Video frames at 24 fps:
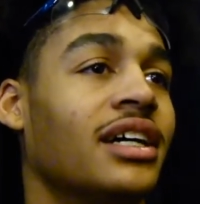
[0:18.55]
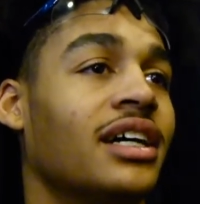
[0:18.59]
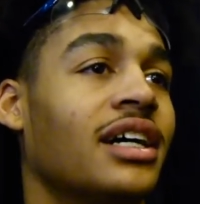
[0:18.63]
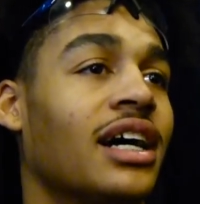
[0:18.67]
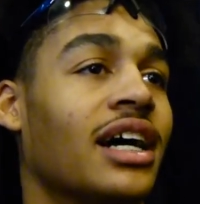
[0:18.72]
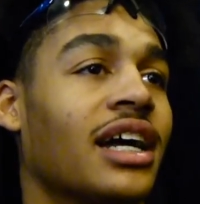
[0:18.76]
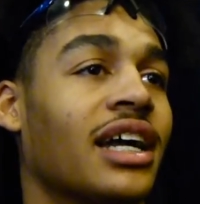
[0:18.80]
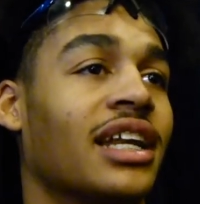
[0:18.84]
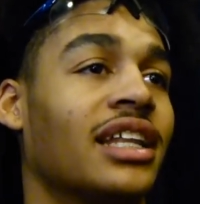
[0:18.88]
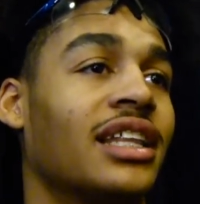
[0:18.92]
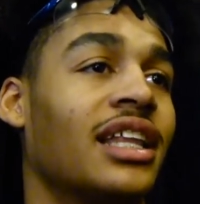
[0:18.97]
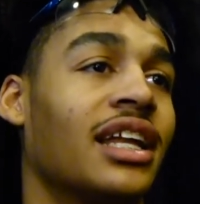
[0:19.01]

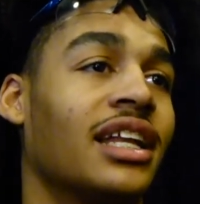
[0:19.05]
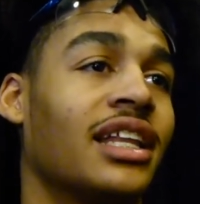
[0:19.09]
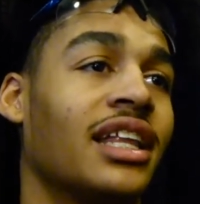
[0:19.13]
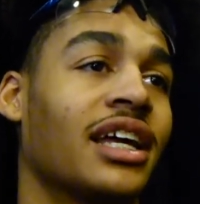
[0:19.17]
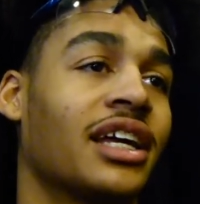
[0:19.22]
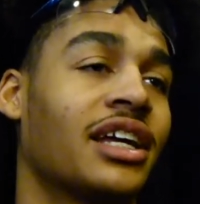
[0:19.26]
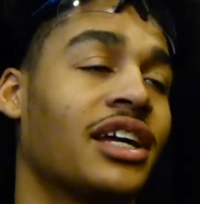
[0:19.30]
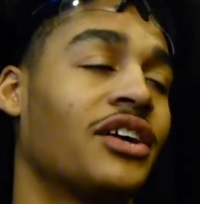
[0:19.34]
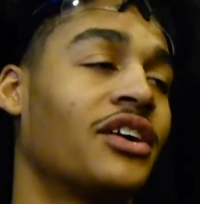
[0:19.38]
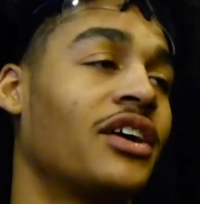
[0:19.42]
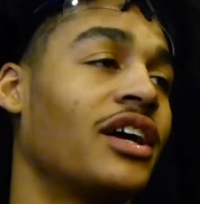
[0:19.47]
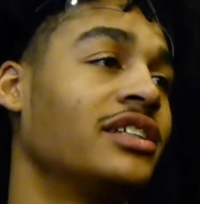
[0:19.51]
I get a lot of
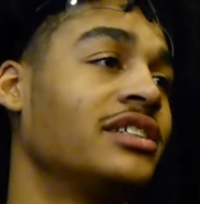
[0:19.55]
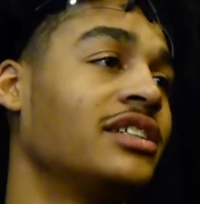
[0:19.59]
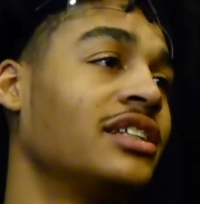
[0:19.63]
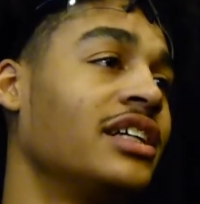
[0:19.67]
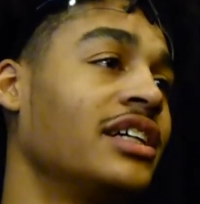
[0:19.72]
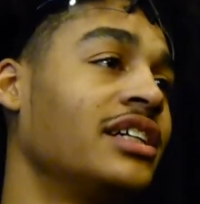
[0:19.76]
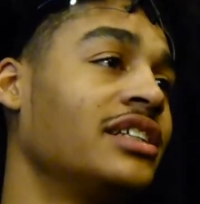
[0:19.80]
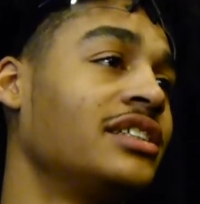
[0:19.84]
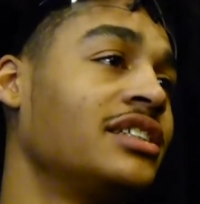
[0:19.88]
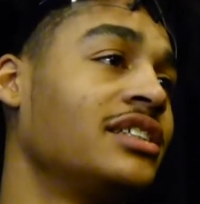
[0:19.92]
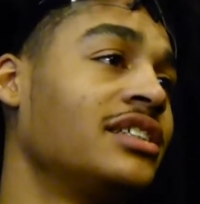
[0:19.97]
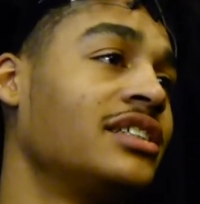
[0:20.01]
like
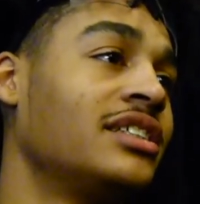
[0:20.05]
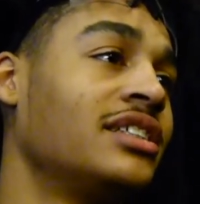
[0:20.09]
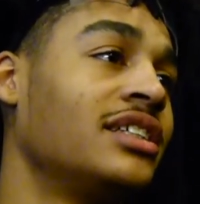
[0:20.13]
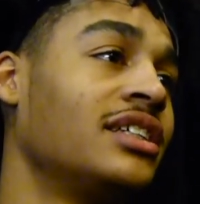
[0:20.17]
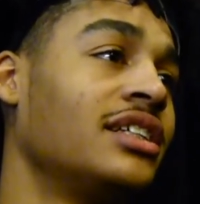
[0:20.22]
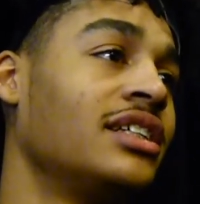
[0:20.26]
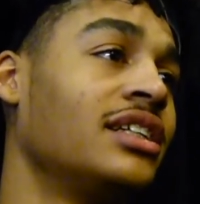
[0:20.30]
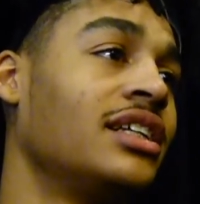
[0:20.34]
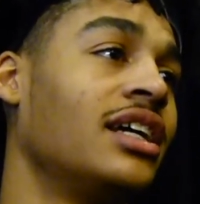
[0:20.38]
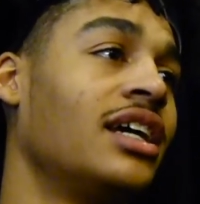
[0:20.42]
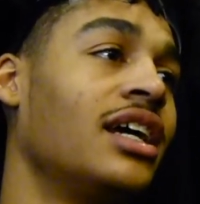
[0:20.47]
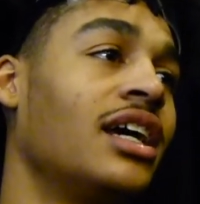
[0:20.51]
congratulations,
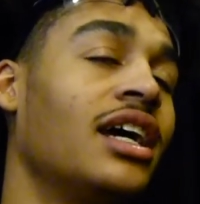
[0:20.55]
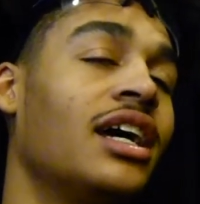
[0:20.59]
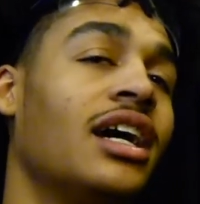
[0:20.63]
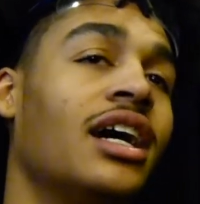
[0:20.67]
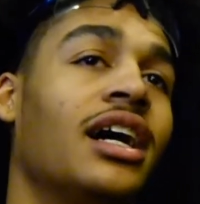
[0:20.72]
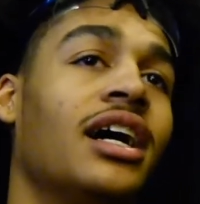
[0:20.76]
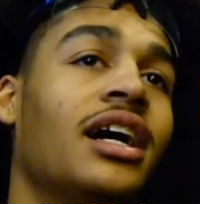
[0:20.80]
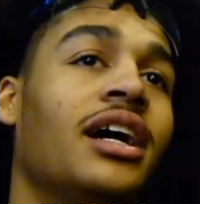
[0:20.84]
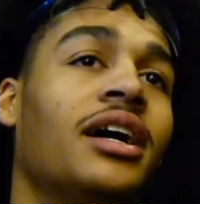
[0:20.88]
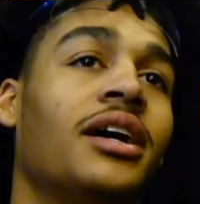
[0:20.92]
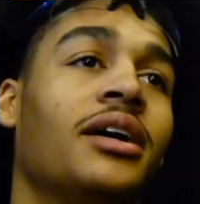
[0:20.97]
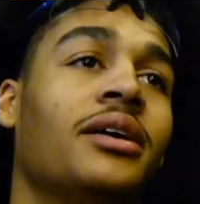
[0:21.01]

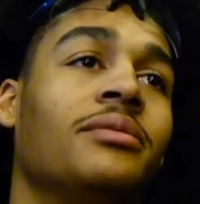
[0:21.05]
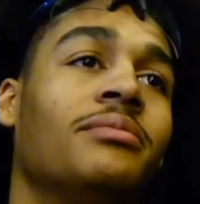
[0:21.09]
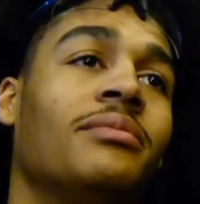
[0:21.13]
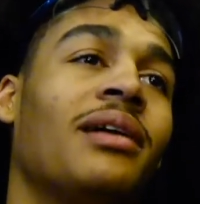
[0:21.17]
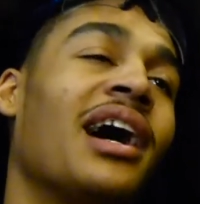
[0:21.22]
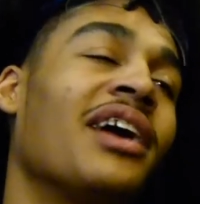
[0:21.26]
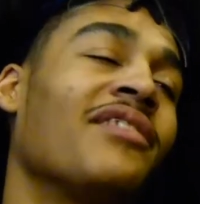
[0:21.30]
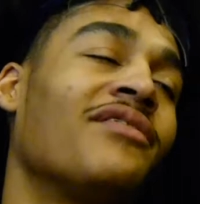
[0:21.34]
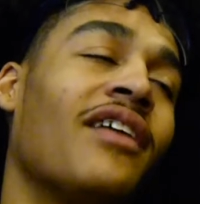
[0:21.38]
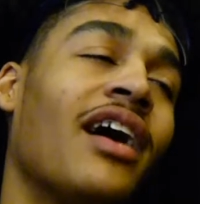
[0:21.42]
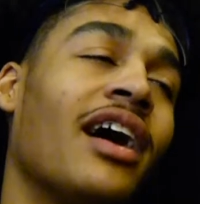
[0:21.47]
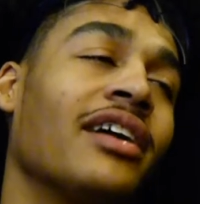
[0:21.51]

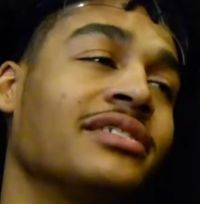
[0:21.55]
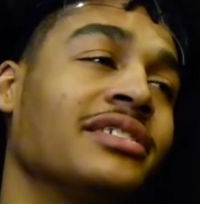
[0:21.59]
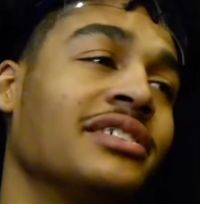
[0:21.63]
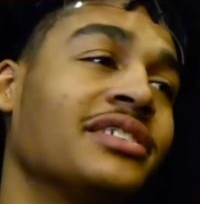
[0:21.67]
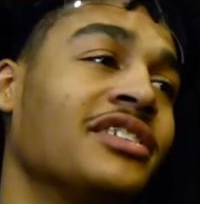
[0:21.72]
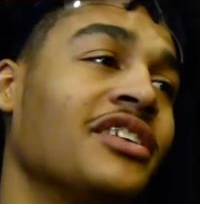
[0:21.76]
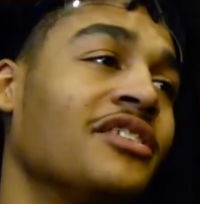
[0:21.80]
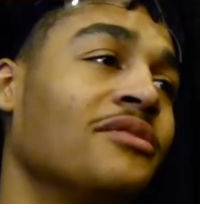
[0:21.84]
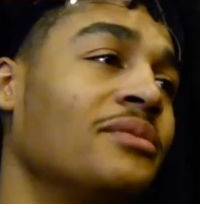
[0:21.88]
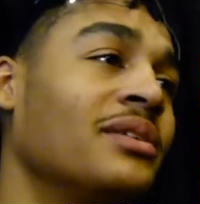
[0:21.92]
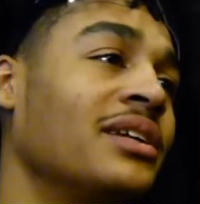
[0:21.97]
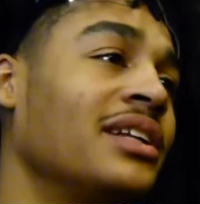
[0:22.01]
high fives and
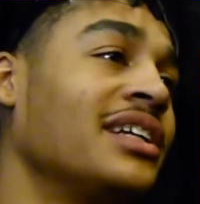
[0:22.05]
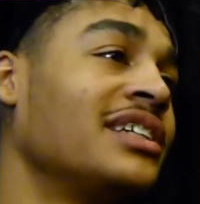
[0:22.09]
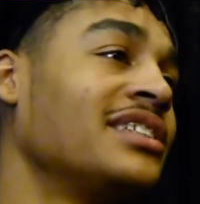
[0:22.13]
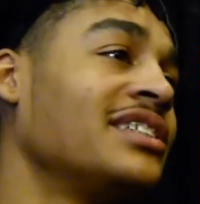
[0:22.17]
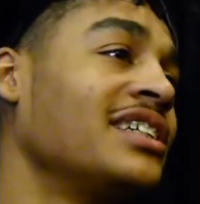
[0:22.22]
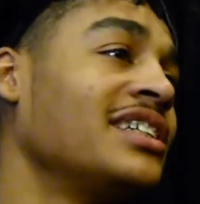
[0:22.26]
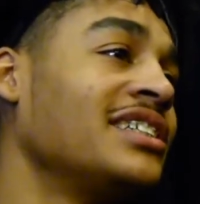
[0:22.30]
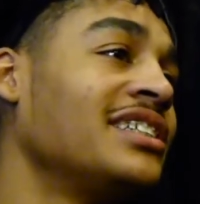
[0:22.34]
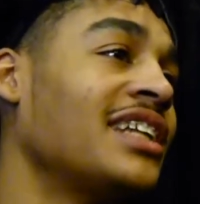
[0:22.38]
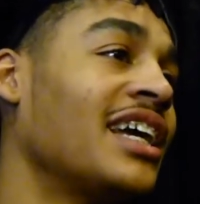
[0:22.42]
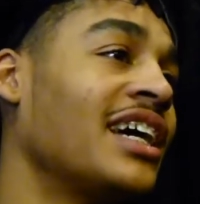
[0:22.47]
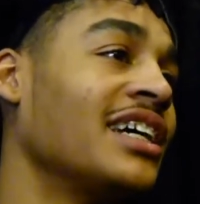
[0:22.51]
stuff, but
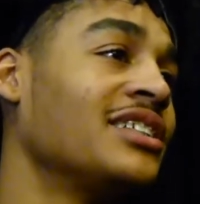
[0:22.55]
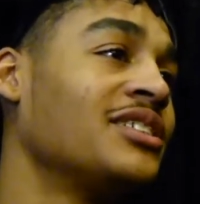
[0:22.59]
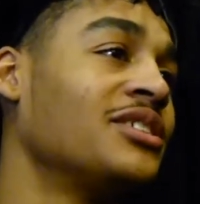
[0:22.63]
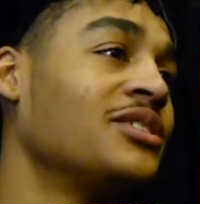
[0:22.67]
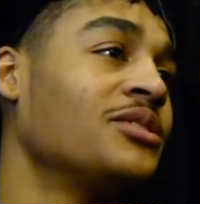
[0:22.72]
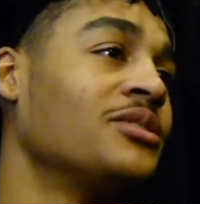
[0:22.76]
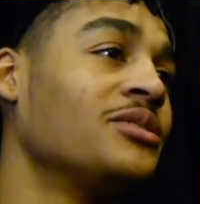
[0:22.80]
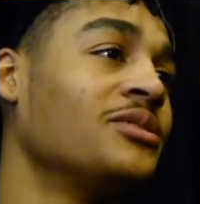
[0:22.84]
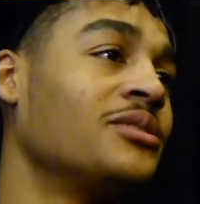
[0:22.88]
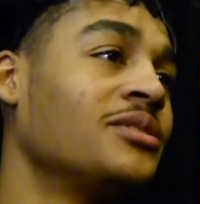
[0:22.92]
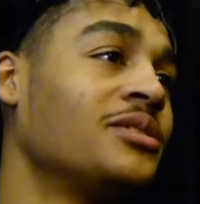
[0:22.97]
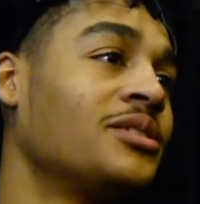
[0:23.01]
it's not
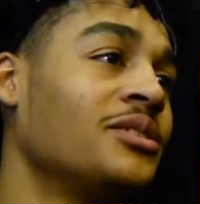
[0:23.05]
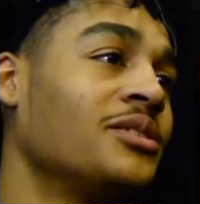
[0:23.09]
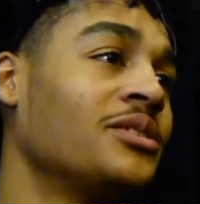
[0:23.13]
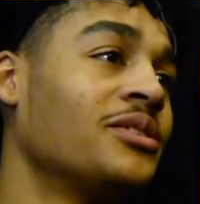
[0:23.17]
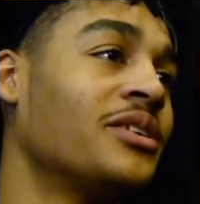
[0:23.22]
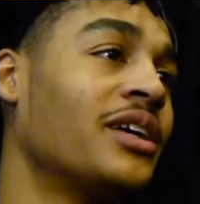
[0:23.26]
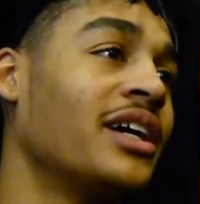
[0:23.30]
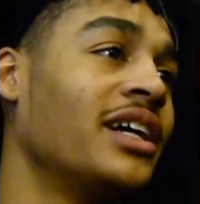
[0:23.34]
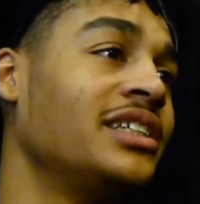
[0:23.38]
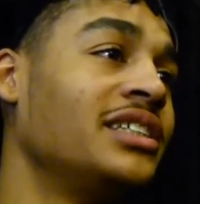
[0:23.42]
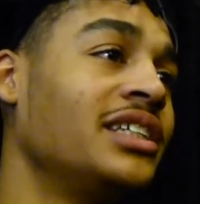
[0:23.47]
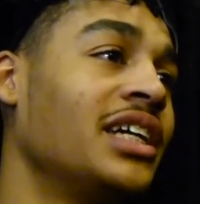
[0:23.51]
too
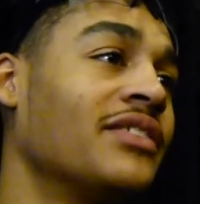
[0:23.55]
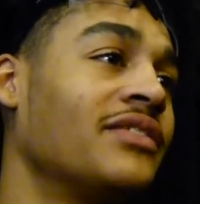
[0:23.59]
crazy.